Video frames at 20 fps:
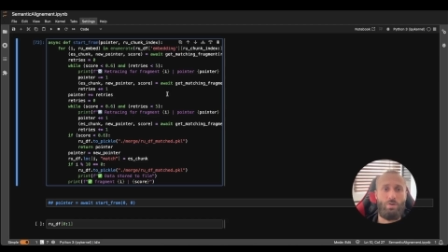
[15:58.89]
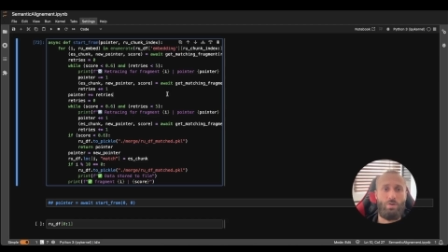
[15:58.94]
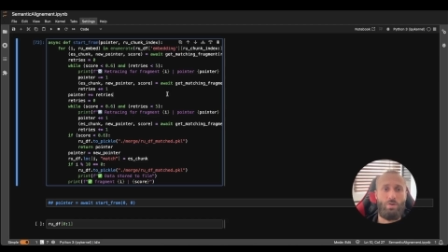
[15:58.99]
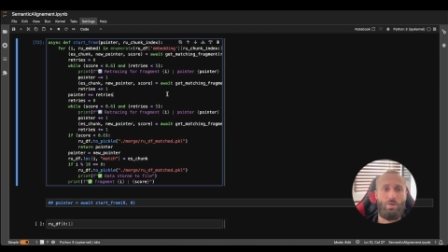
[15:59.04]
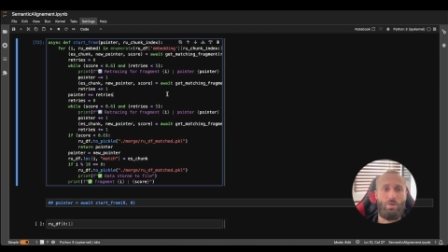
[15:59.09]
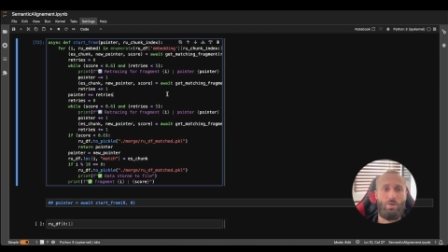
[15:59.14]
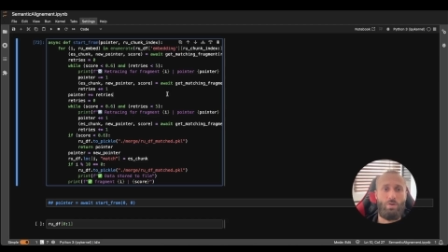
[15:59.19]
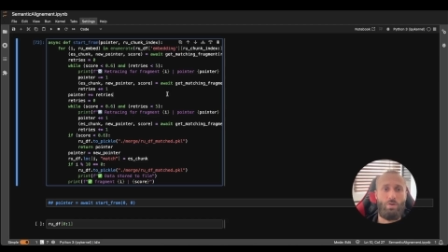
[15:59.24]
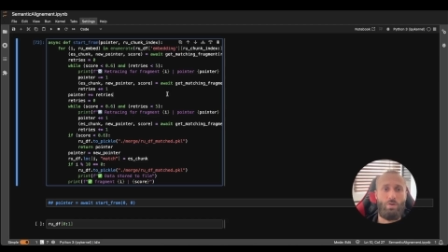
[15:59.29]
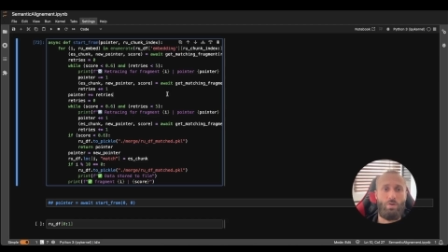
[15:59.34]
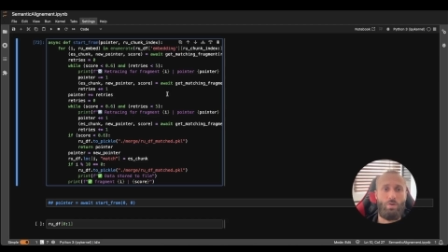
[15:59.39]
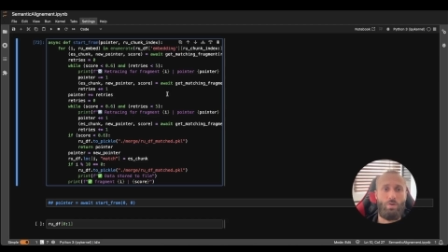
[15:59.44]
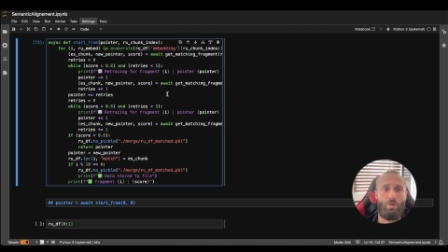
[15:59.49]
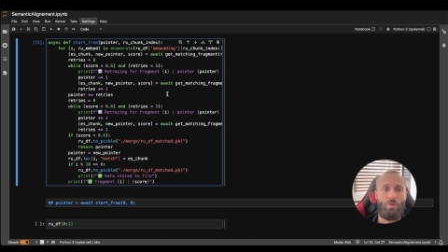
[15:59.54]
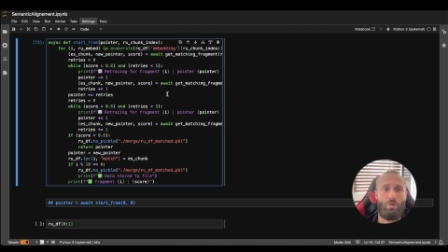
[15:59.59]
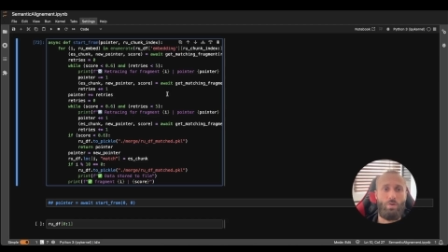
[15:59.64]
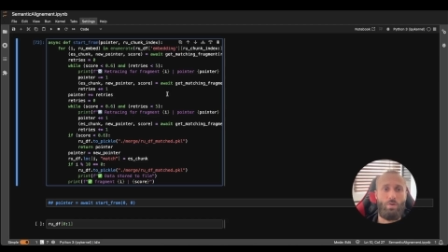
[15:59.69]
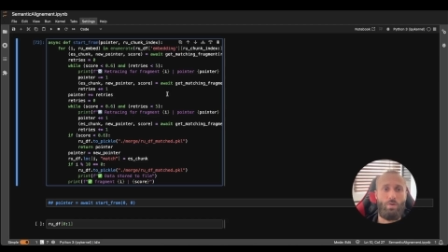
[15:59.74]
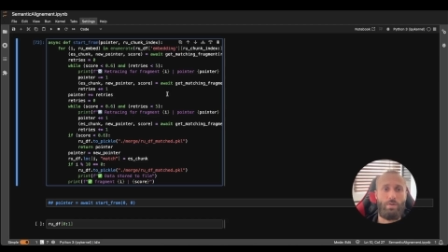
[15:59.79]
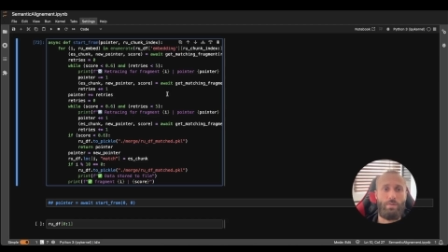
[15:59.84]

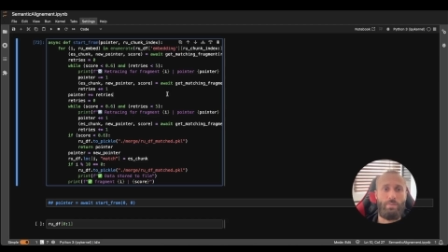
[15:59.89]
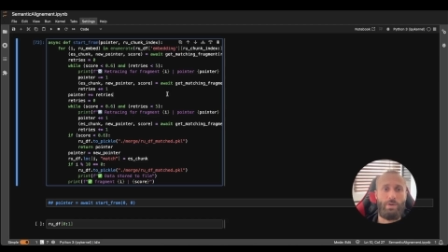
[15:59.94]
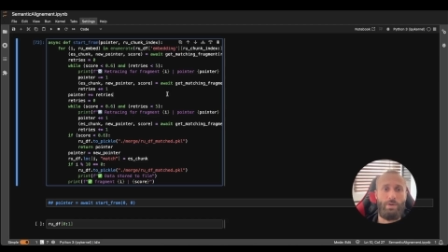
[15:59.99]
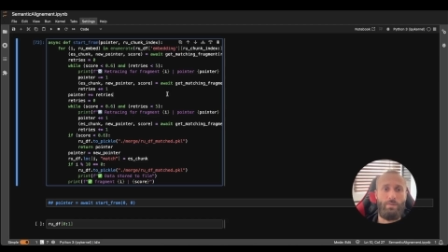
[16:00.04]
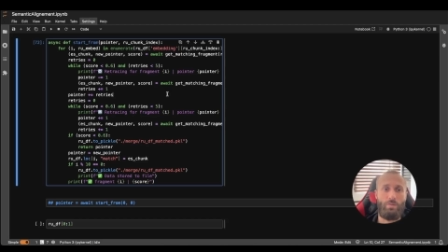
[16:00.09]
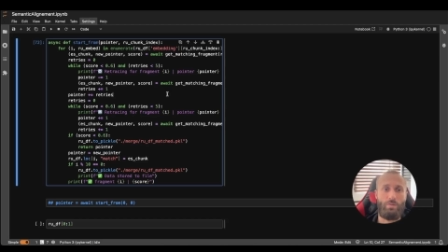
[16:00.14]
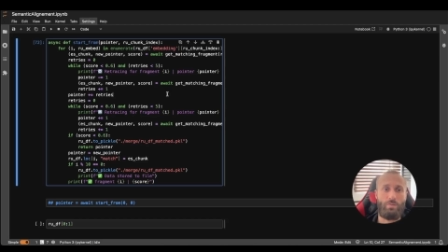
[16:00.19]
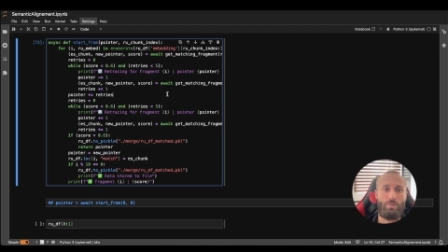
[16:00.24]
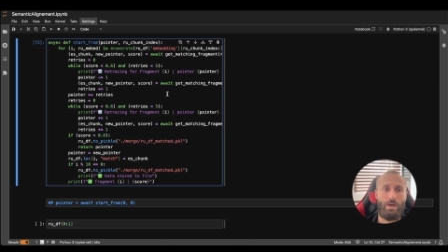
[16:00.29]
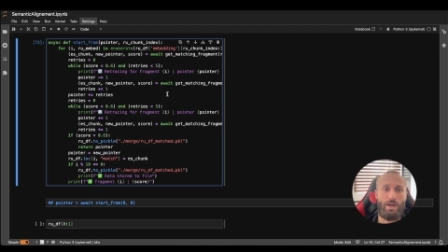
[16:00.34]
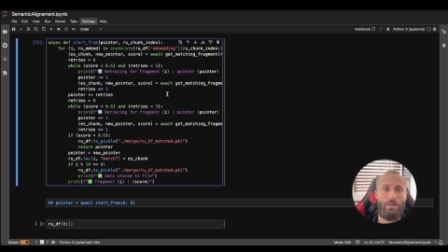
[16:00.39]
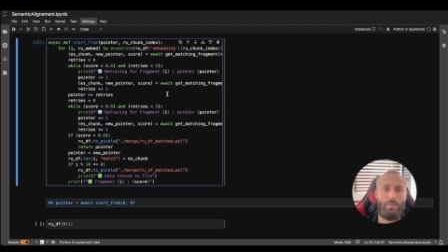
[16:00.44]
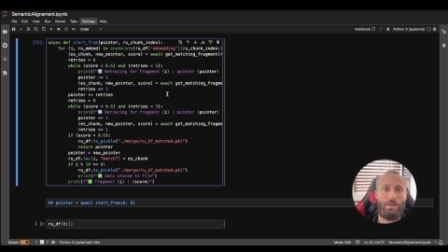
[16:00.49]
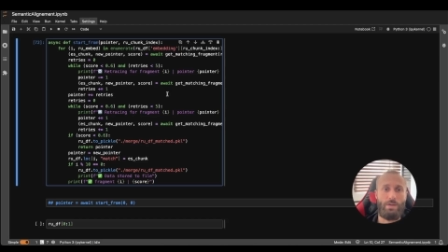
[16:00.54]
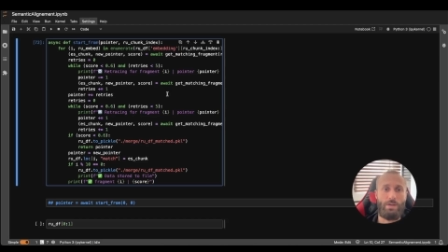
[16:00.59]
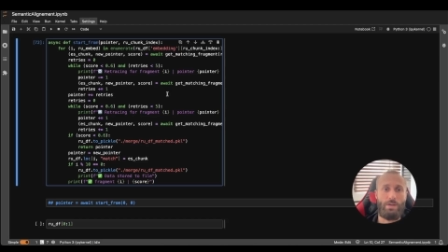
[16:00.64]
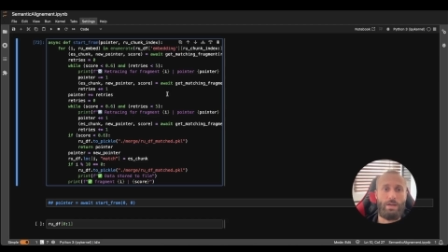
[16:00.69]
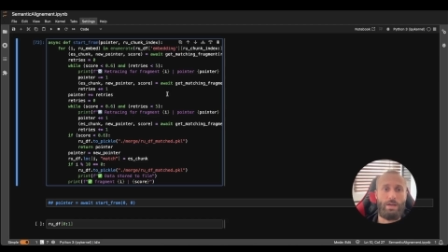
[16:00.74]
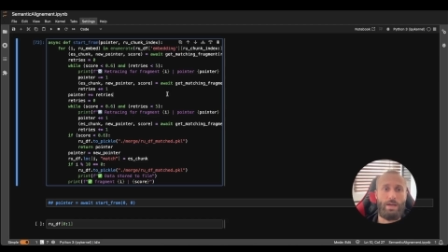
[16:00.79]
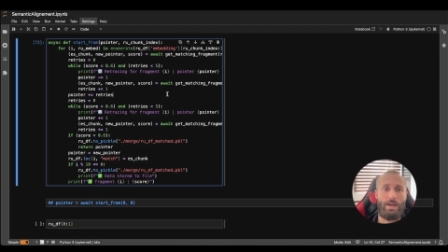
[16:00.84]
the previous
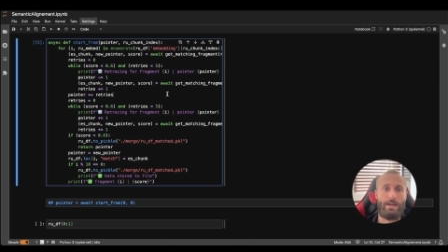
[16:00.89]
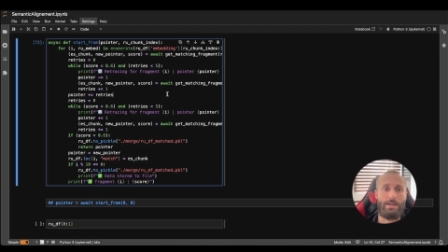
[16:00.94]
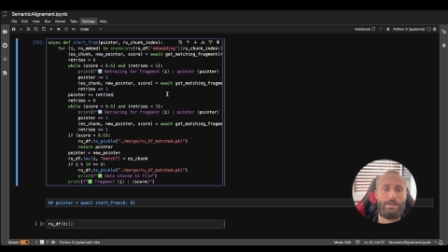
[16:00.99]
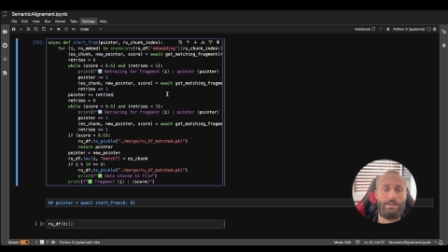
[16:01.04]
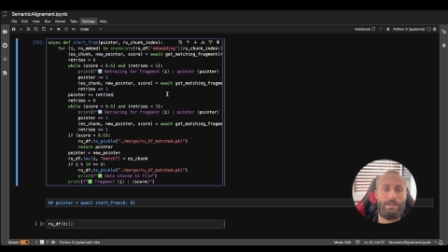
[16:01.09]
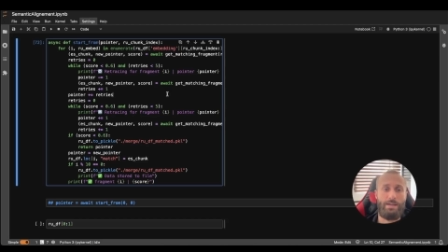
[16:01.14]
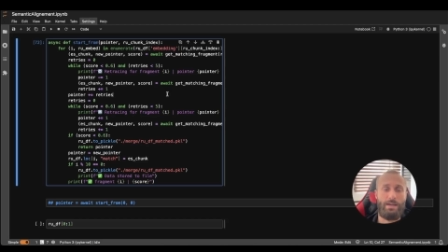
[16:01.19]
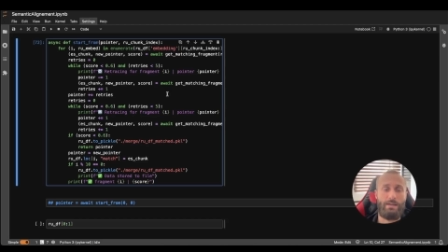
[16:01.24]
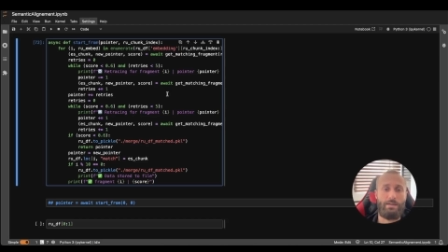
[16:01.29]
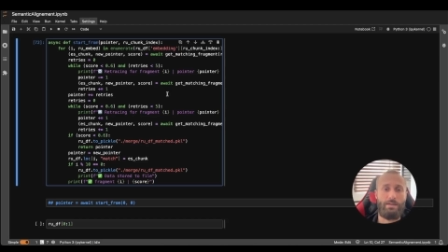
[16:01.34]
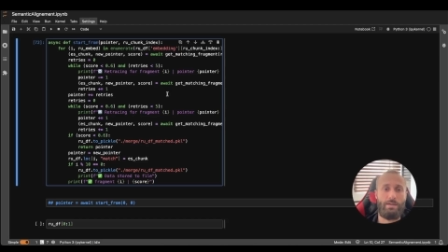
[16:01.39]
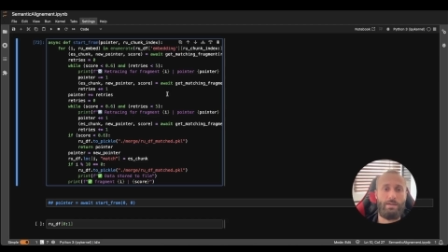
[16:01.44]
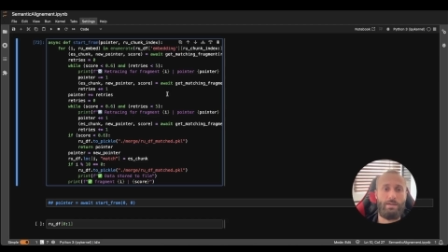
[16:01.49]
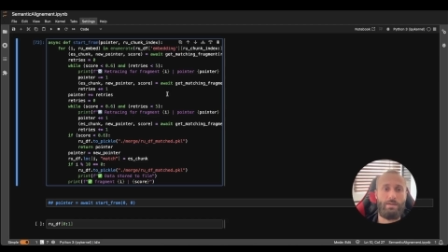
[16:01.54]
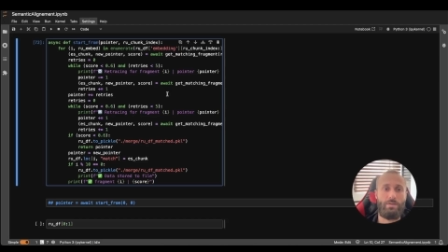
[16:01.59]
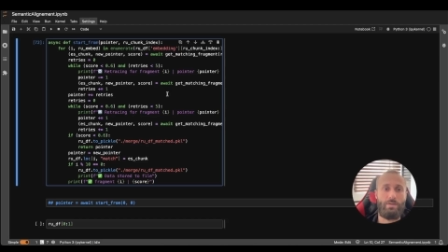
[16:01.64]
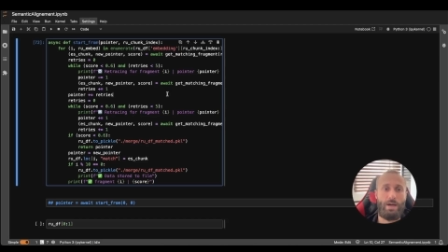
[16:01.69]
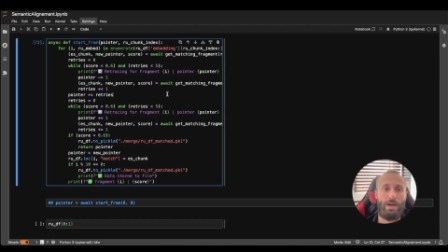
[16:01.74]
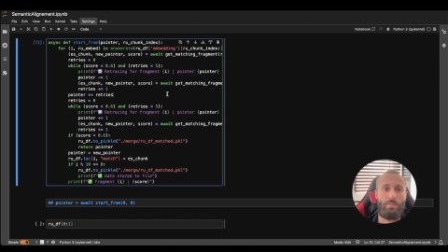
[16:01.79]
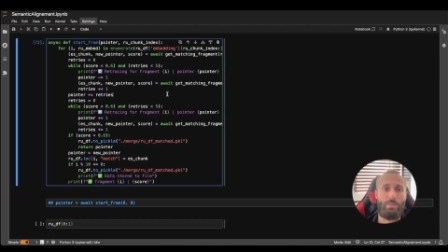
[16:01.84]
fragment accidentally
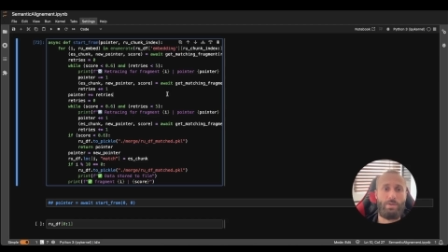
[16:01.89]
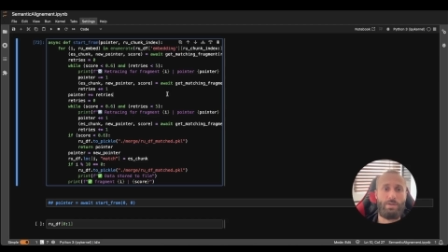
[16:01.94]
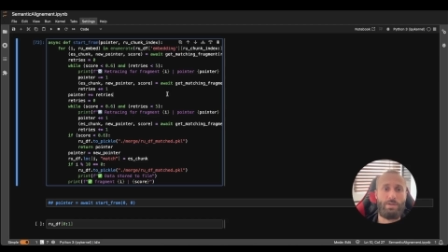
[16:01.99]
grabbed